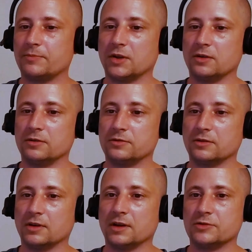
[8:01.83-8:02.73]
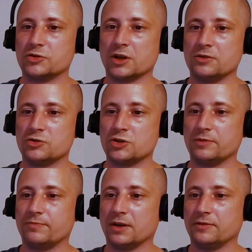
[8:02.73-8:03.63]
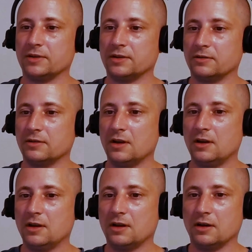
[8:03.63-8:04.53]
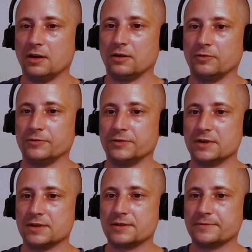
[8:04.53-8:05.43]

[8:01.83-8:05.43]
and change depending on this.